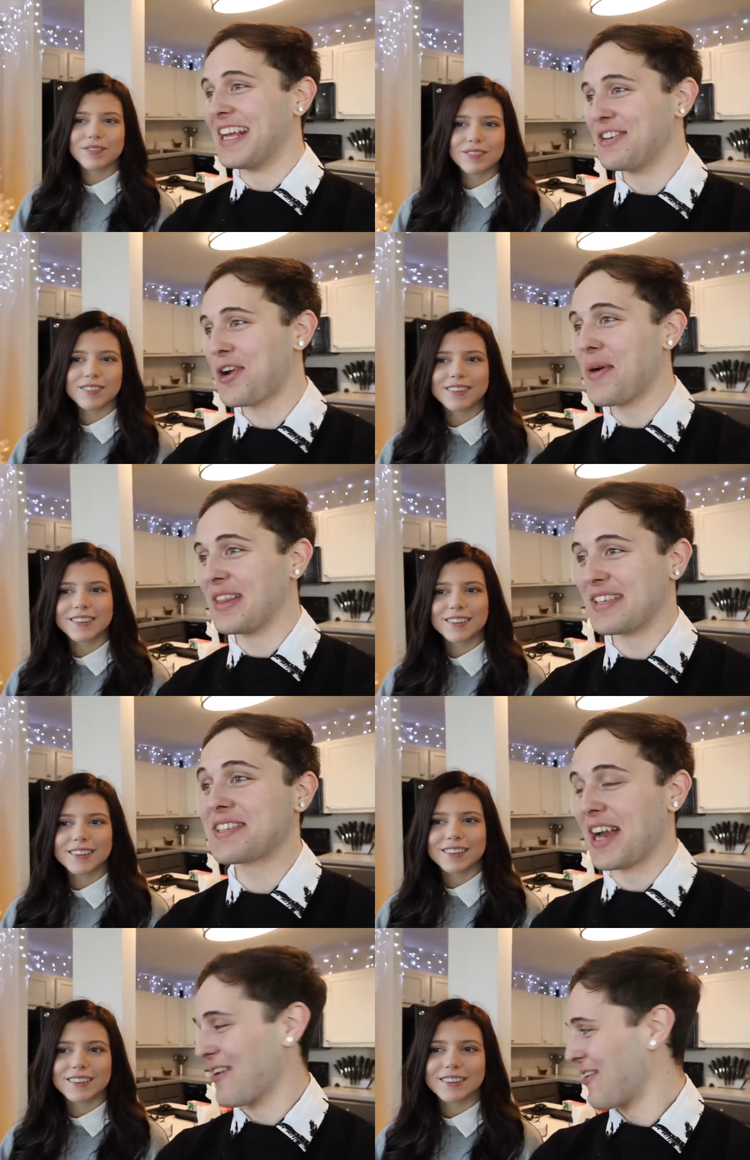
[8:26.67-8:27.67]
Speaker 1: an intro in the
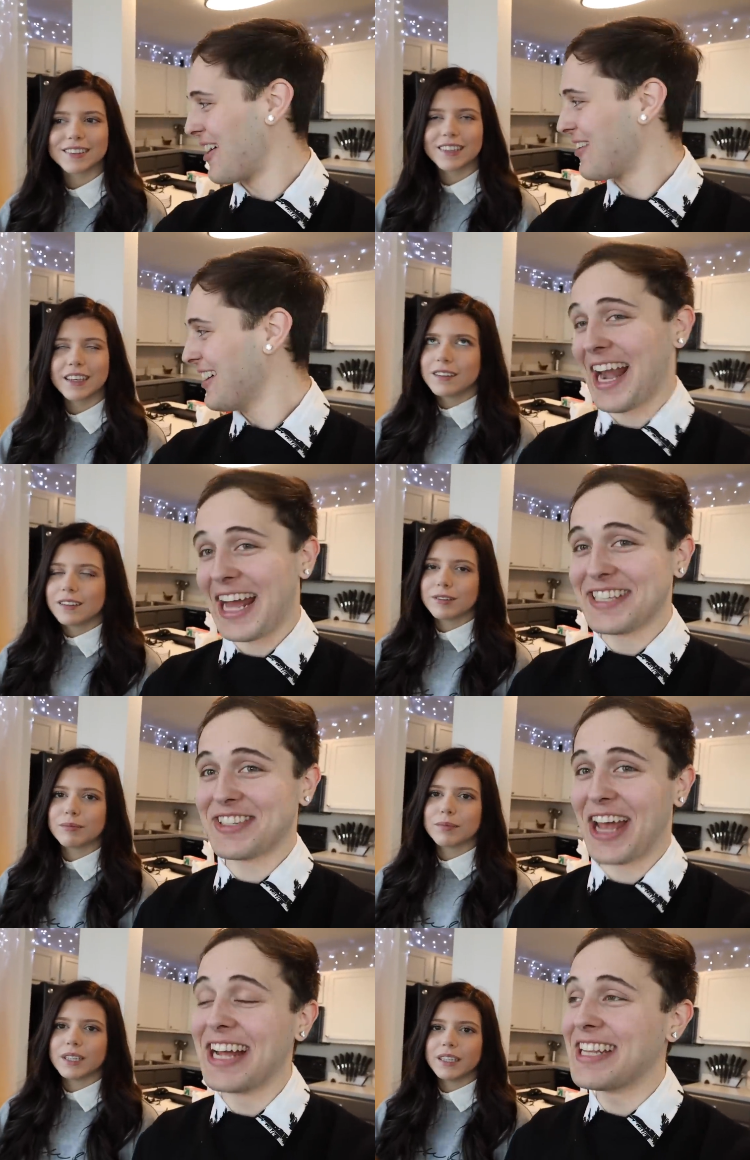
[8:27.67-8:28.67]
stairwell, and I
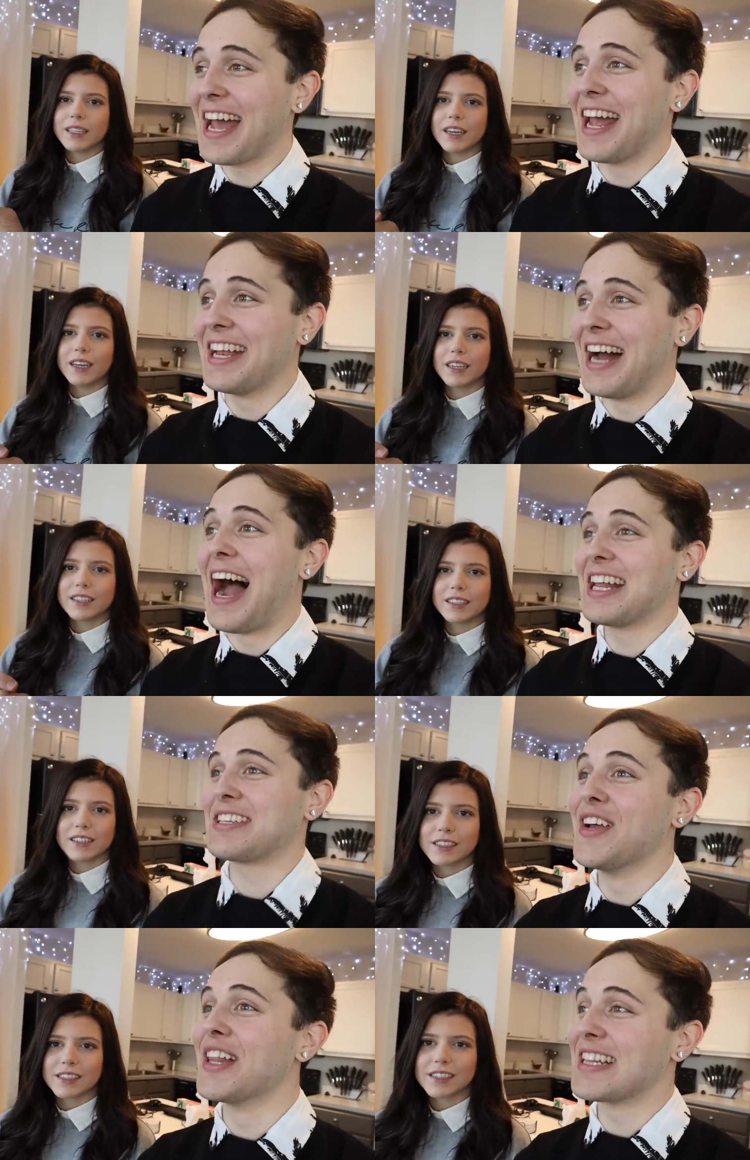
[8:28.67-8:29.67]
said that I
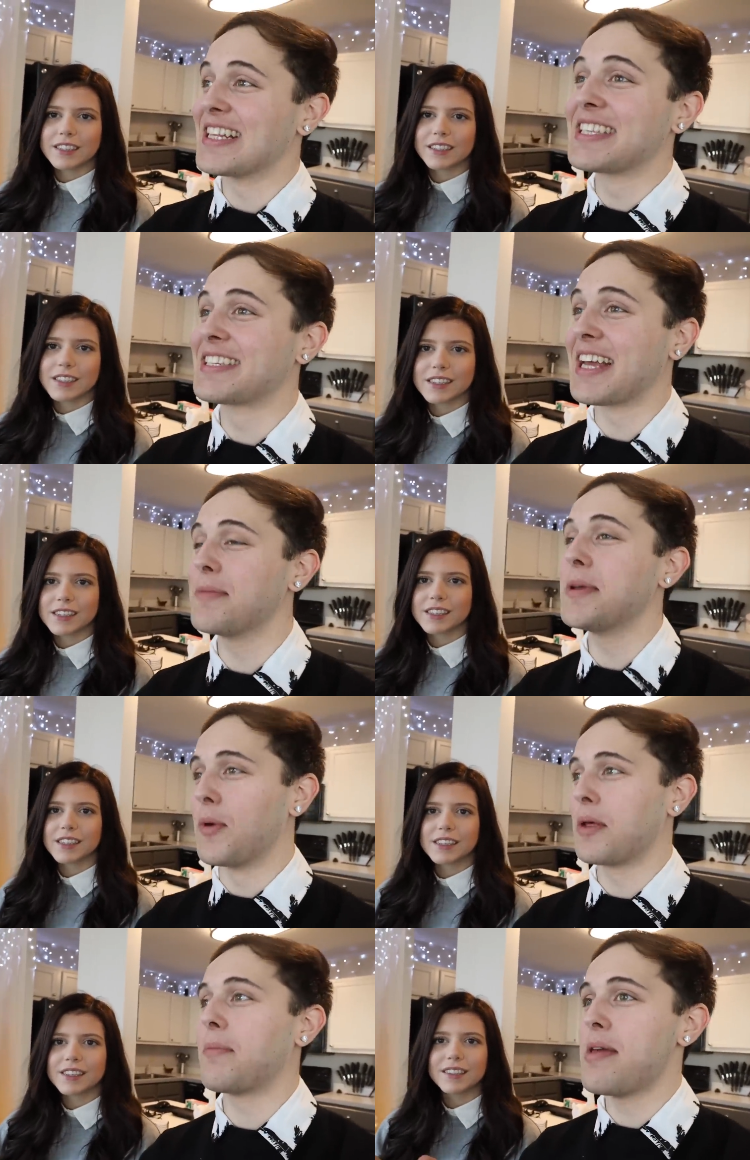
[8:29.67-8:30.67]
feel like this is gonna be
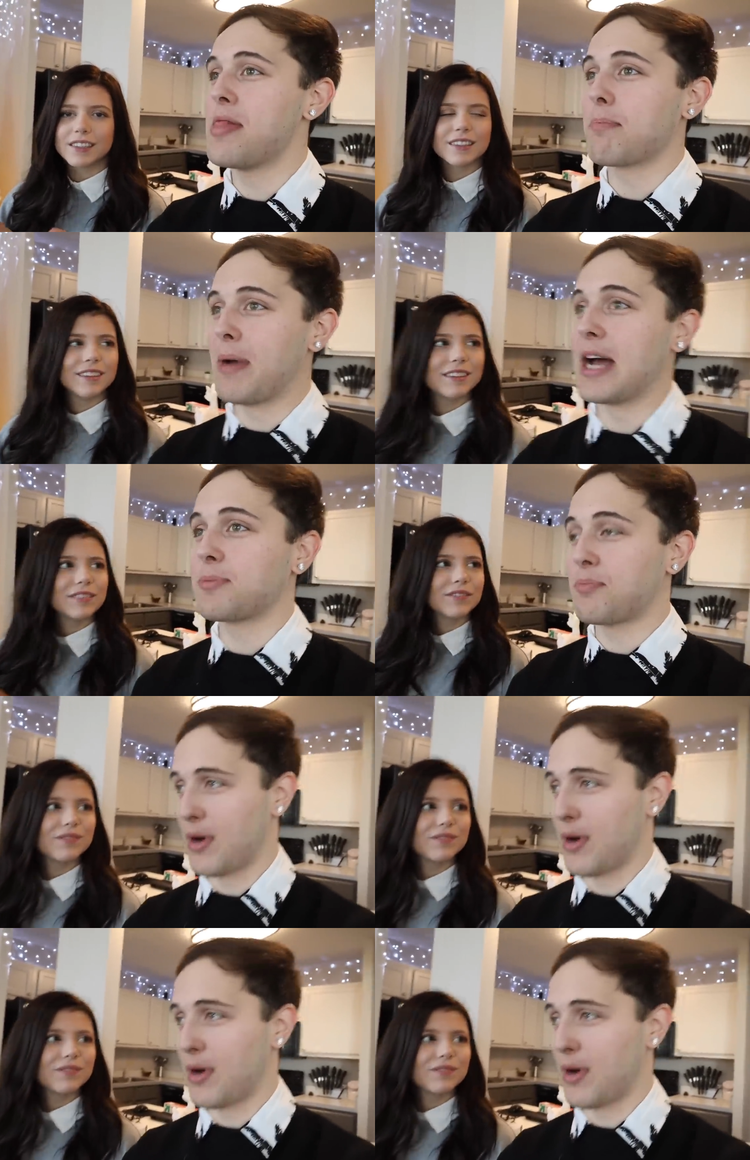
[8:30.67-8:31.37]
one of my like best